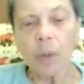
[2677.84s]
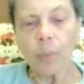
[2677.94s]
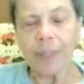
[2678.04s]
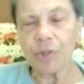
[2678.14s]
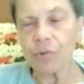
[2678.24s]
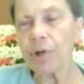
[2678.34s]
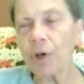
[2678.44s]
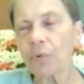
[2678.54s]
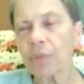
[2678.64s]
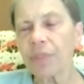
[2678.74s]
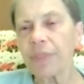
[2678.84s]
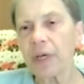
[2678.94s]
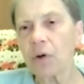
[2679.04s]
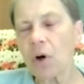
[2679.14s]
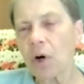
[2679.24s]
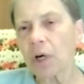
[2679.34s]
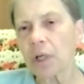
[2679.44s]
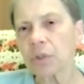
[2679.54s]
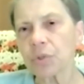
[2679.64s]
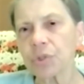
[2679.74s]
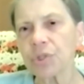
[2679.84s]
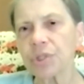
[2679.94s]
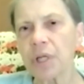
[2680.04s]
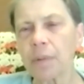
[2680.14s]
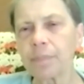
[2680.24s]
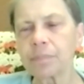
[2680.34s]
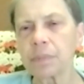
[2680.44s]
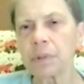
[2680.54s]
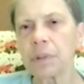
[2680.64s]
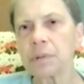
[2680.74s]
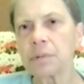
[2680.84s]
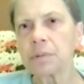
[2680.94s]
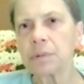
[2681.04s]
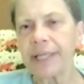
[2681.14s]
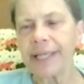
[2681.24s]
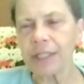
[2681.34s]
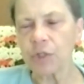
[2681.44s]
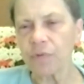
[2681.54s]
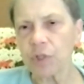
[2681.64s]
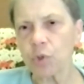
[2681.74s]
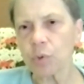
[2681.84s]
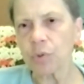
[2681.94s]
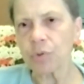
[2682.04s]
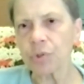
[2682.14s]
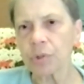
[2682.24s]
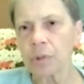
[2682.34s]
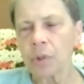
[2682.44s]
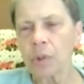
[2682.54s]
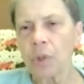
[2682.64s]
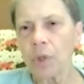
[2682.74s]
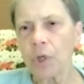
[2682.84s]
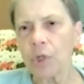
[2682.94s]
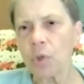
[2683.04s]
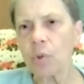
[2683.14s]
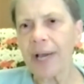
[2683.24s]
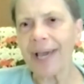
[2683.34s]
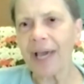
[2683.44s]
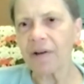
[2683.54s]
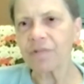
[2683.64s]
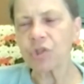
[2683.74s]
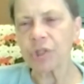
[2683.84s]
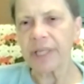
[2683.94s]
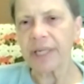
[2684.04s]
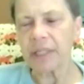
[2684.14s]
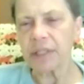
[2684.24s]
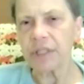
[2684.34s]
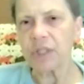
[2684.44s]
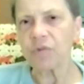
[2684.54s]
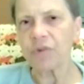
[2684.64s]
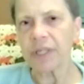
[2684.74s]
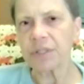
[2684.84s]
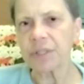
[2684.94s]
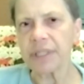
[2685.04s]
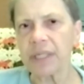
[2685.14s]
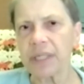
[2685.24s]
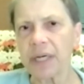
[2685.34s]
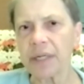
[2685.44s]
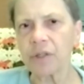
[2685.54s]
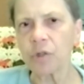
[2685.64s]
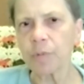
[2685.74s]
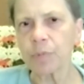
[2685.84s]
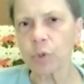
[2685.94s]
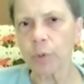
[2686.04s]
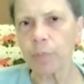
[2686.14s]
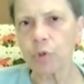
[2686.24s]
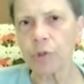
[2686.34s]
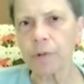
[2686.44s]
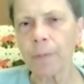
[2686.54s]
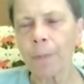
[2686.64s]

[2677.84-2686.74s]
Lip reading: We do know that there are some individuals who have genetic defects in iron absorption,